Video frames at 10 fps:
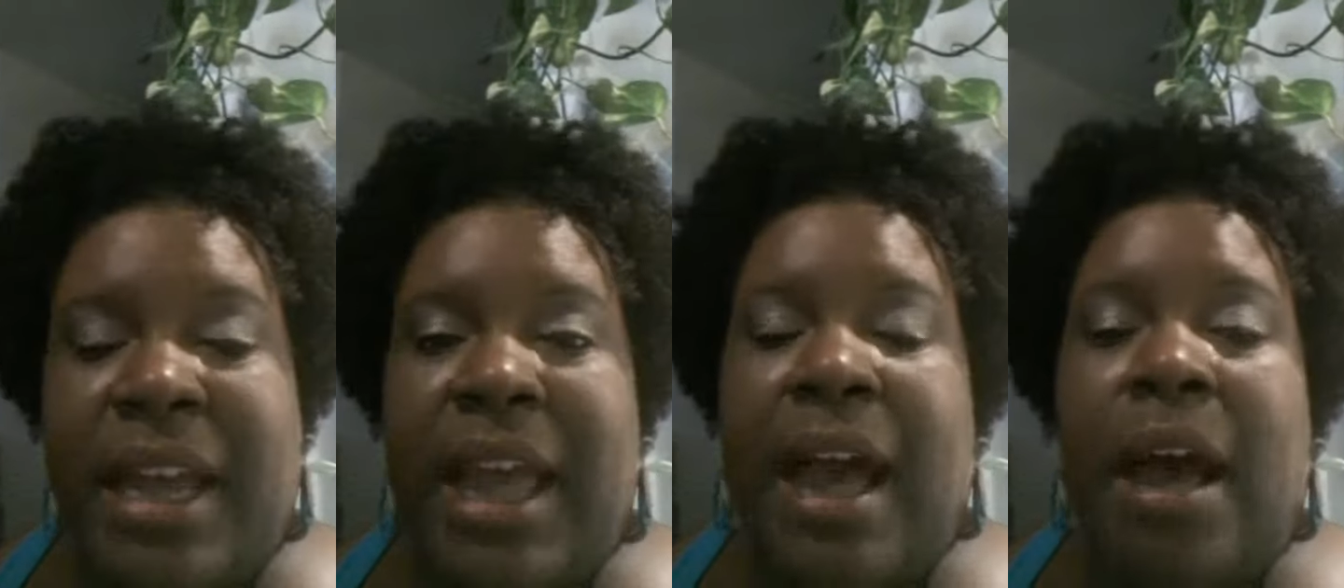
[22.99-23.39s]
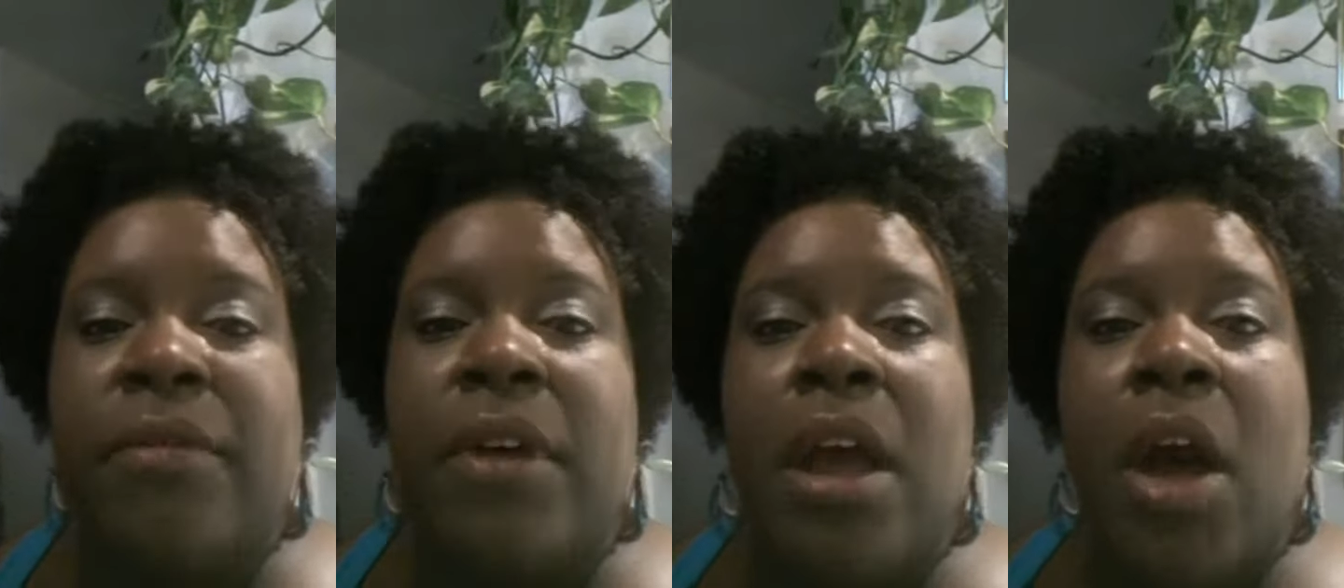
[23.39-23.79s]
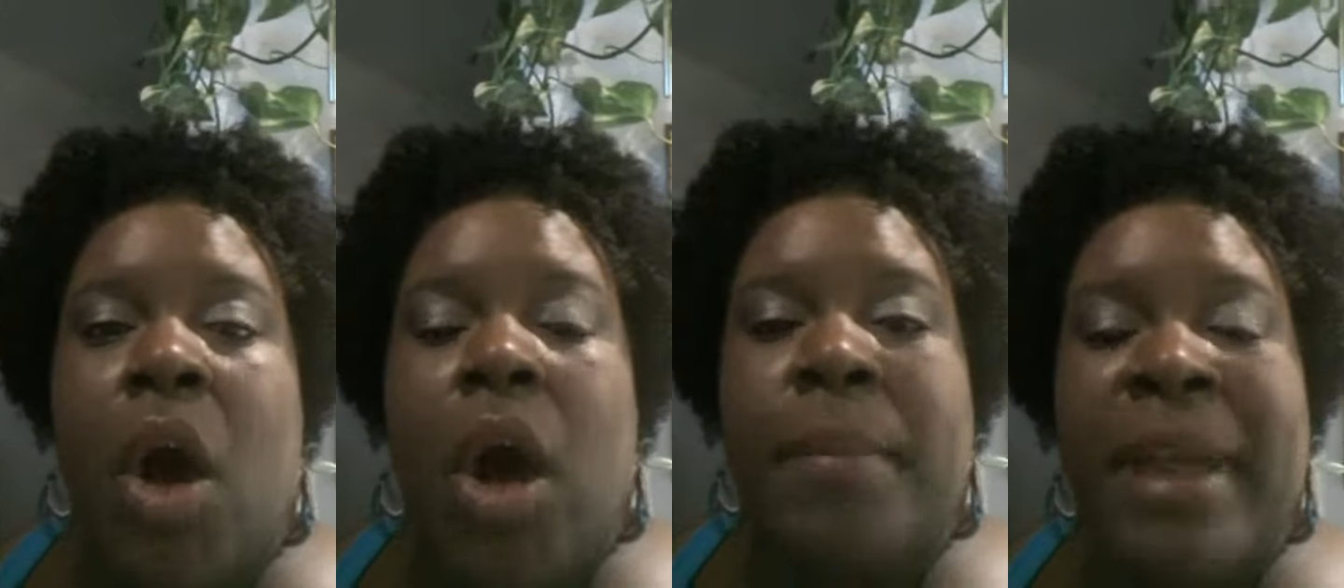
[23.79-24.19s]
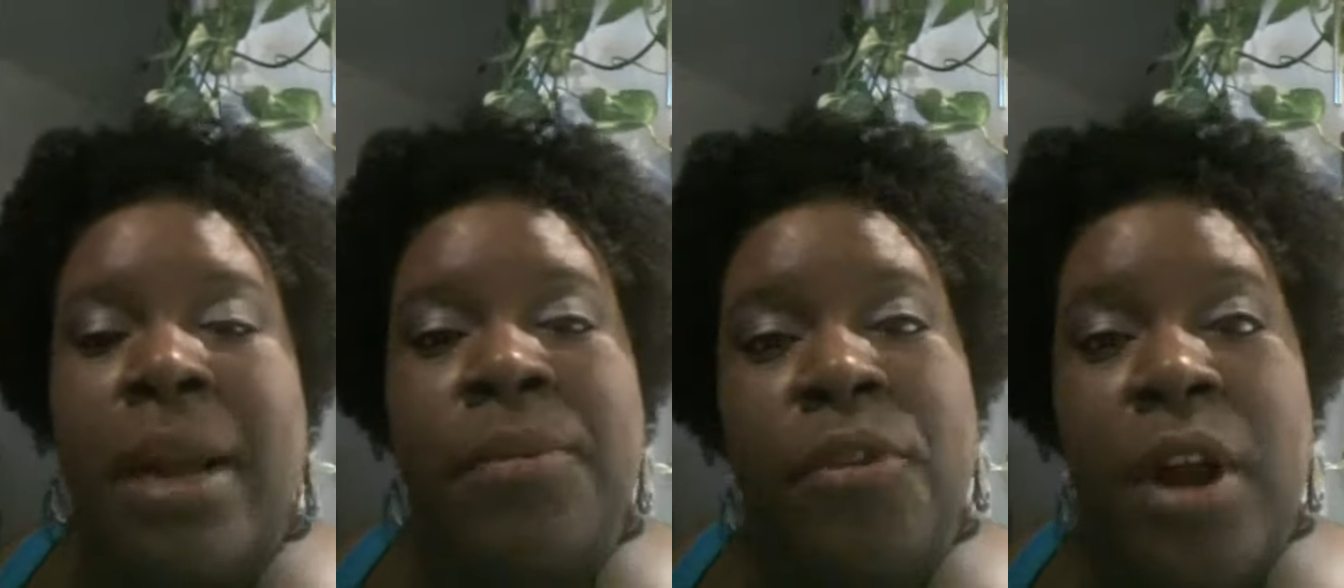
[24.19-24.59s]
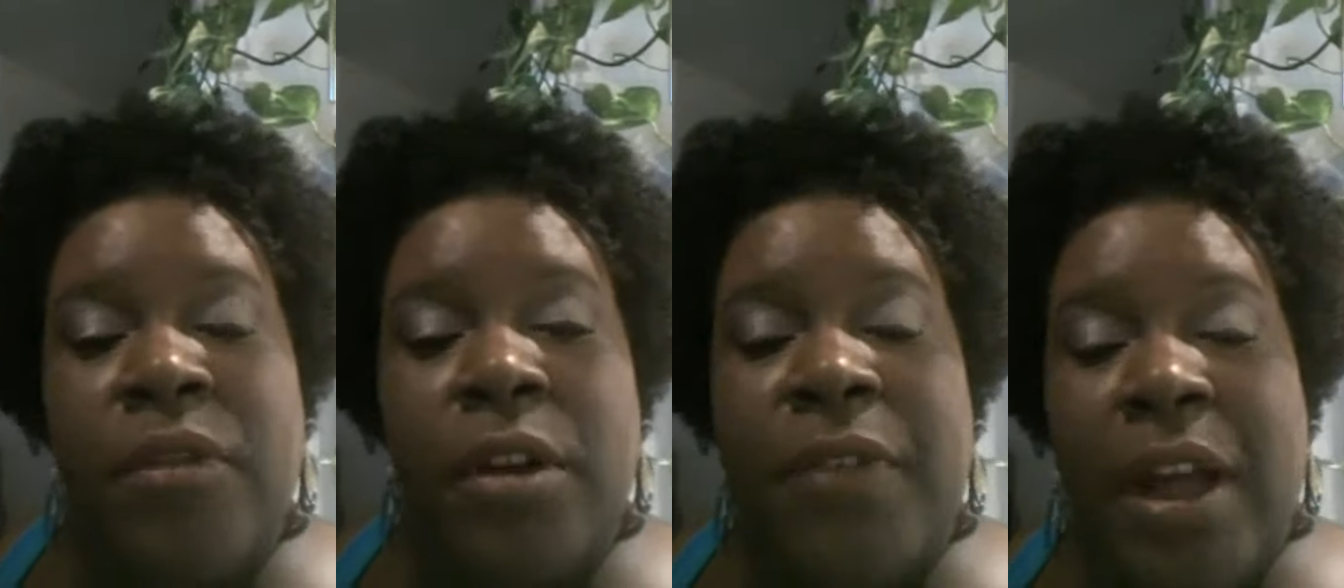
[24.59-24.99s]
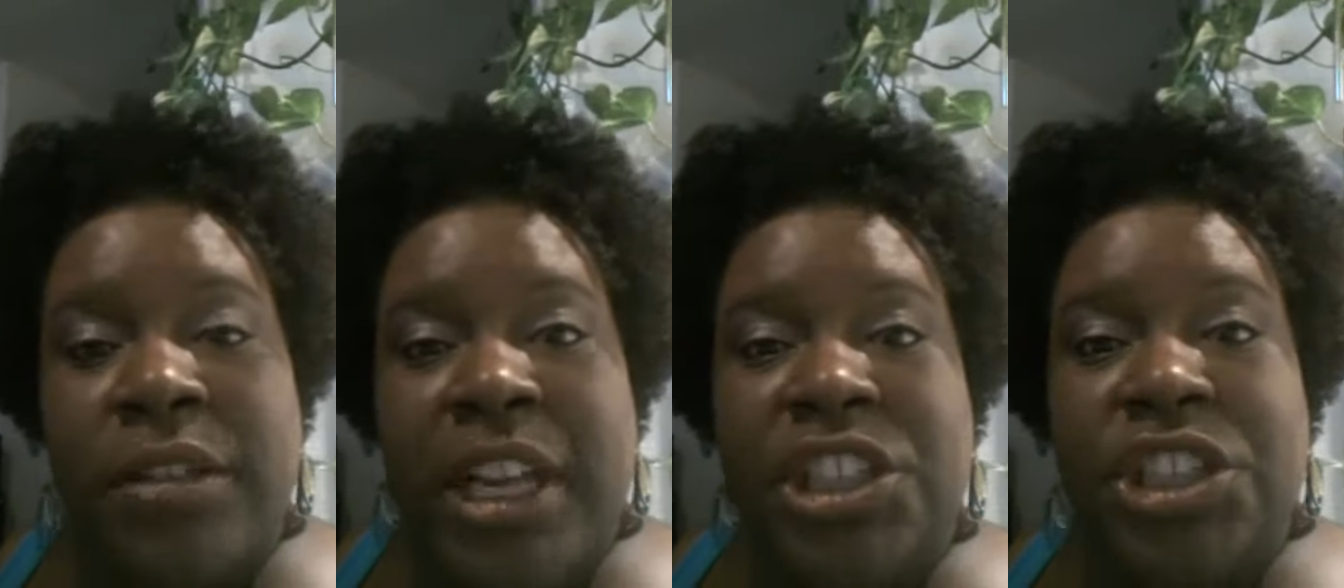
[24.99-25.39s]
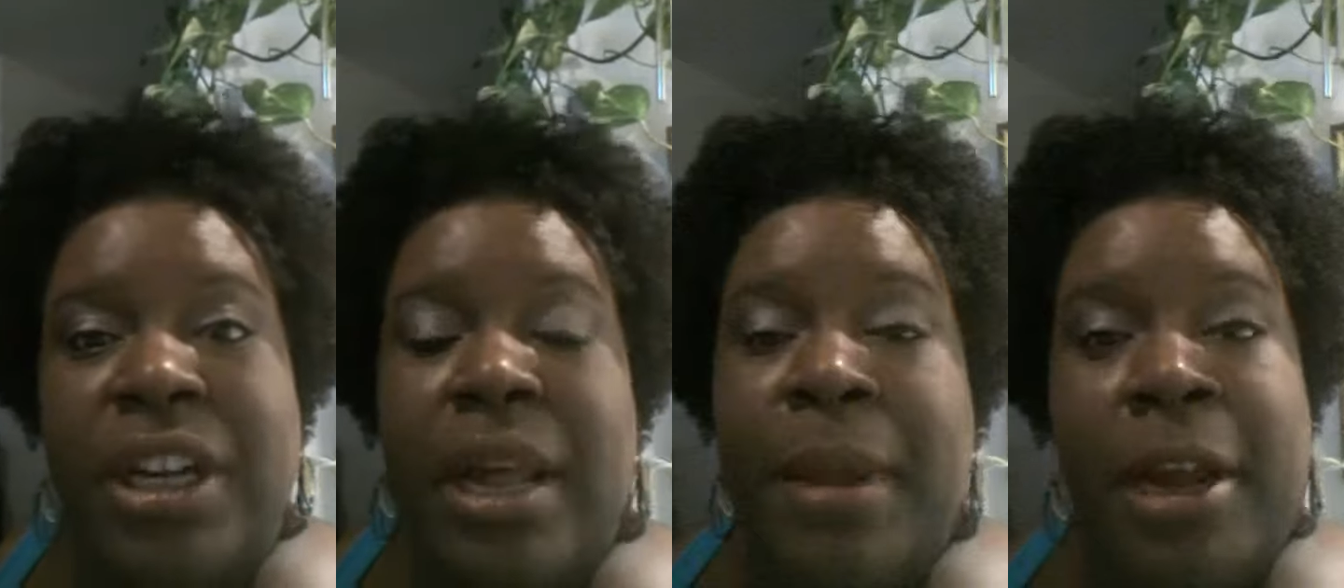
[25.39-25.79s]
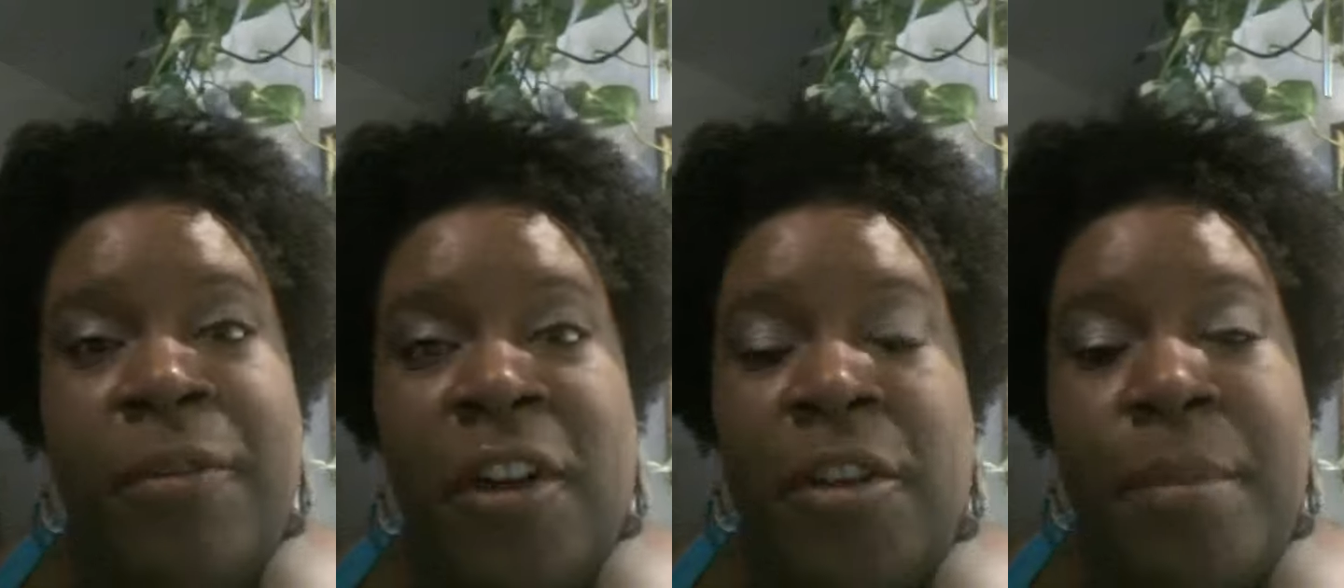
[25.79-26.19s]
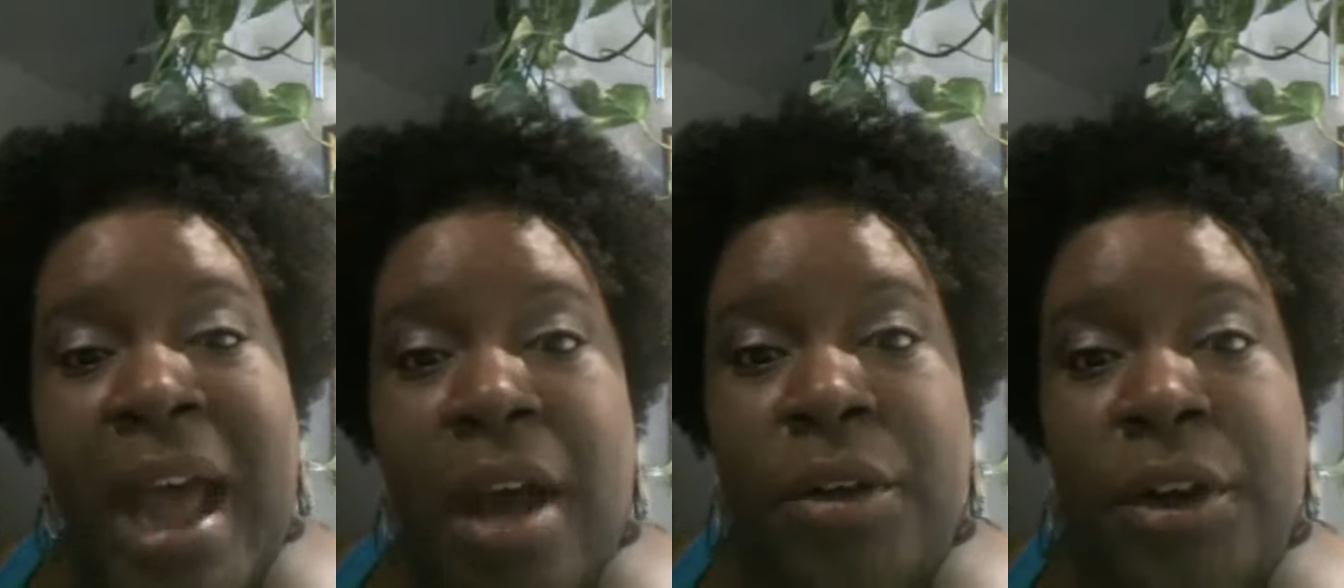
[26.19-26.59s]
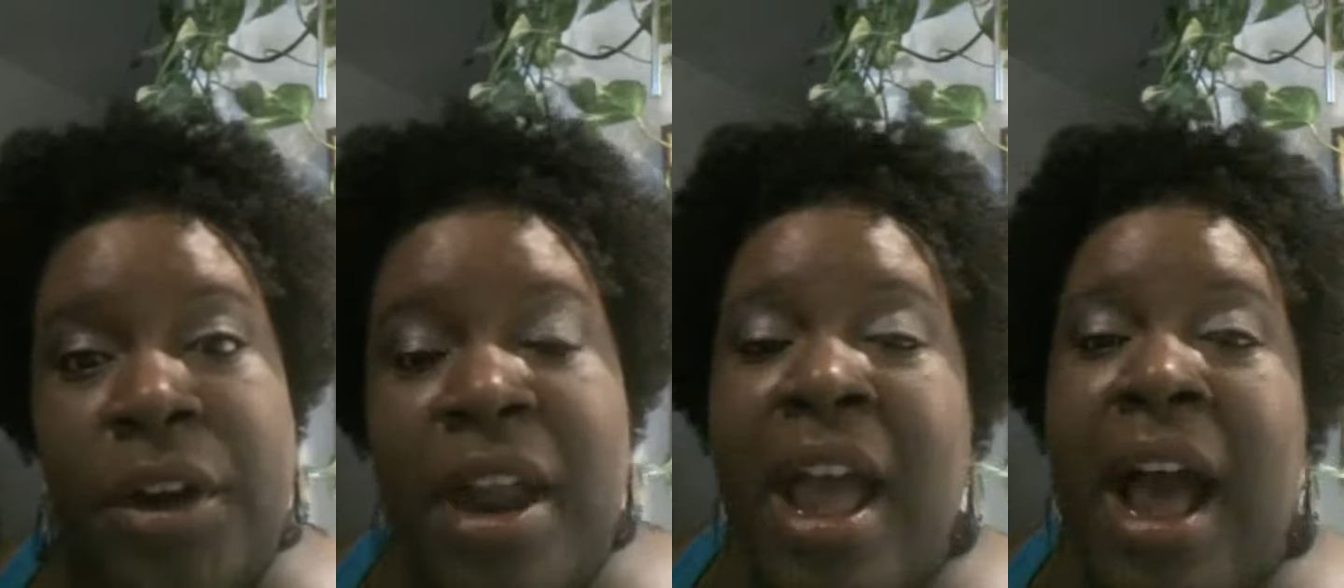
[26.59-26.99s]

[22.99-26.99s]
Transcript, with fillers: I have on Makeup Forever foundation and Makeup Forever powder.